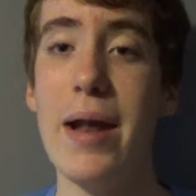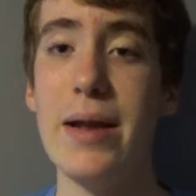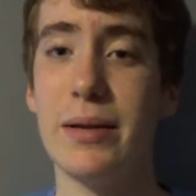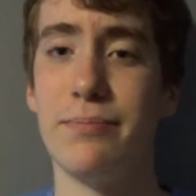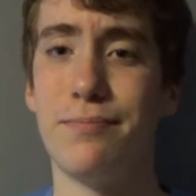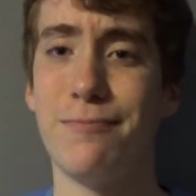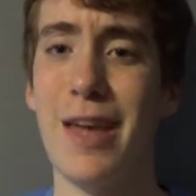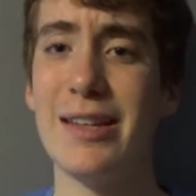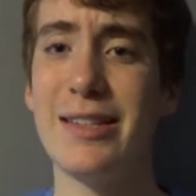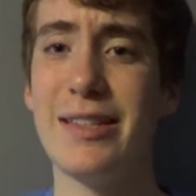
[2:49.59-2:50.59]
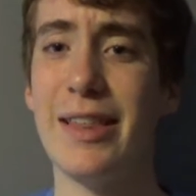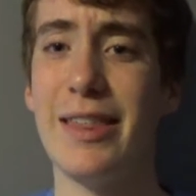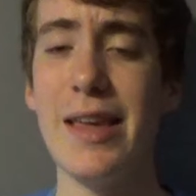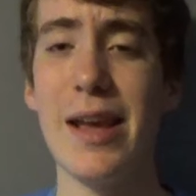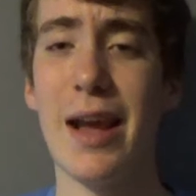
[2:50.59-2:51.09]
And that's the
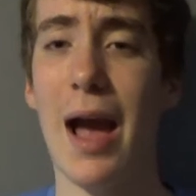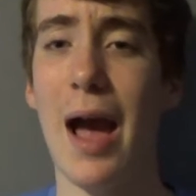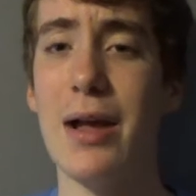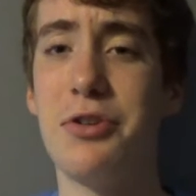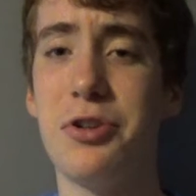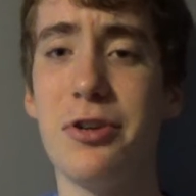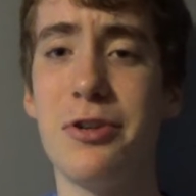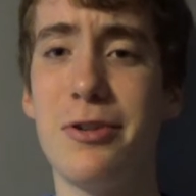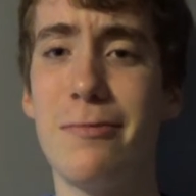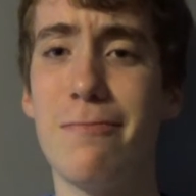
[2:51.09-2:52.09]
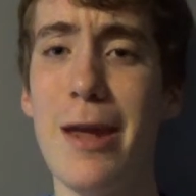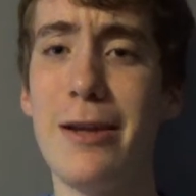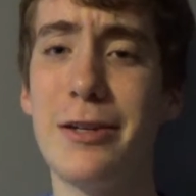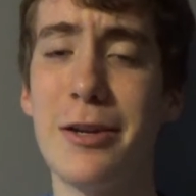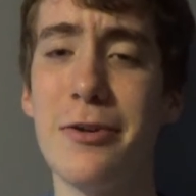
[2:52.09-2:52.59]
thing.
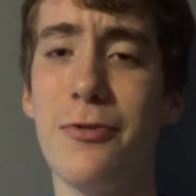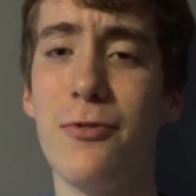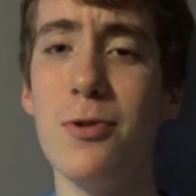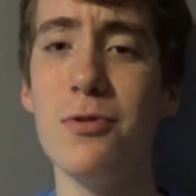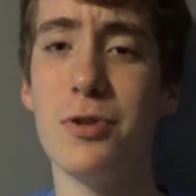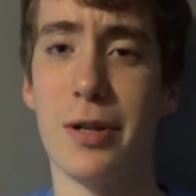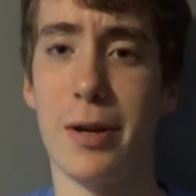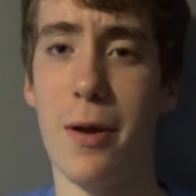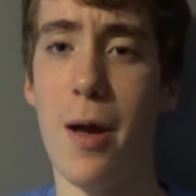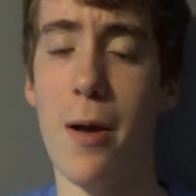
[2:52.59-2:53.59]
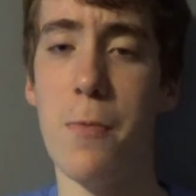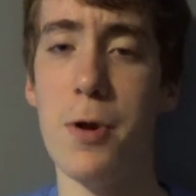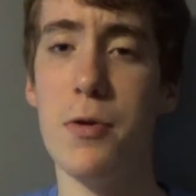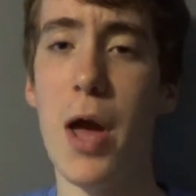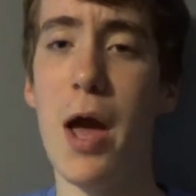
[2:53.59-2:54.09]
It's confusing
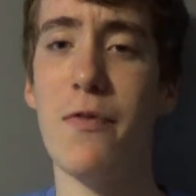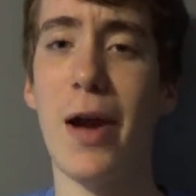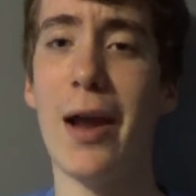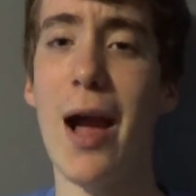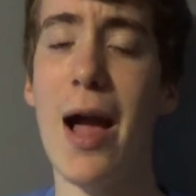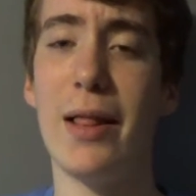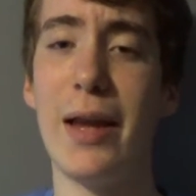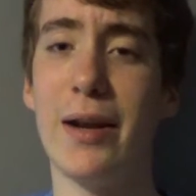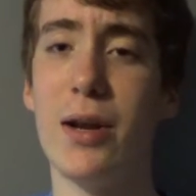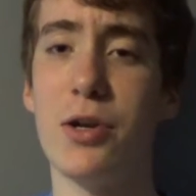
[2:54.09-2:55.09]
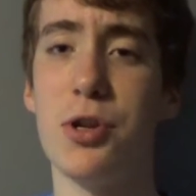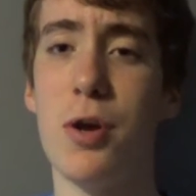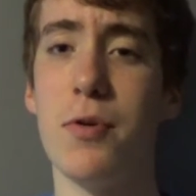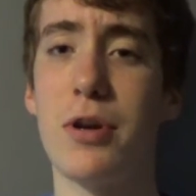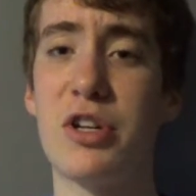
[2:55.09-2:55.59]
when you have a guy like Nick
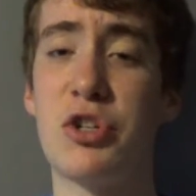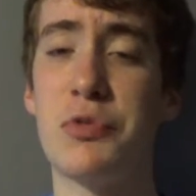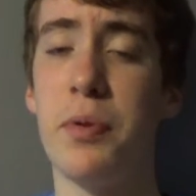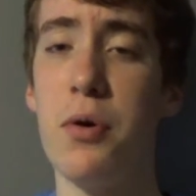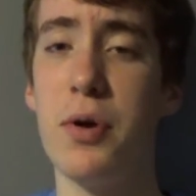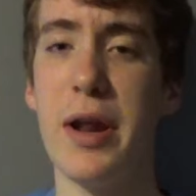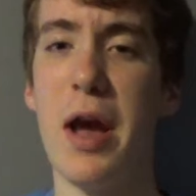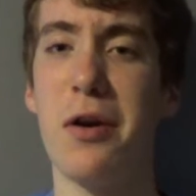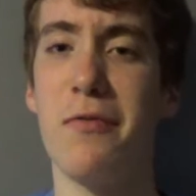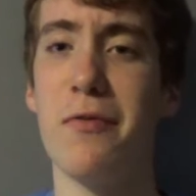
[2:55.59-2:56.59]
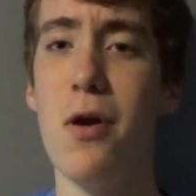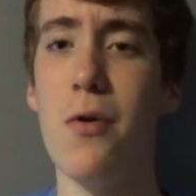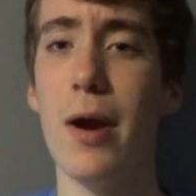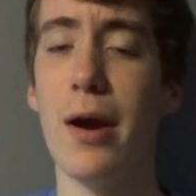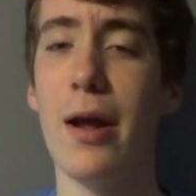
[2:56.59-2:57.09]
Chubb who exploded out of
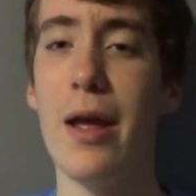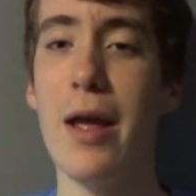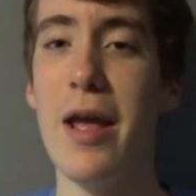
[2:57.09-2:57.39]
nowhere,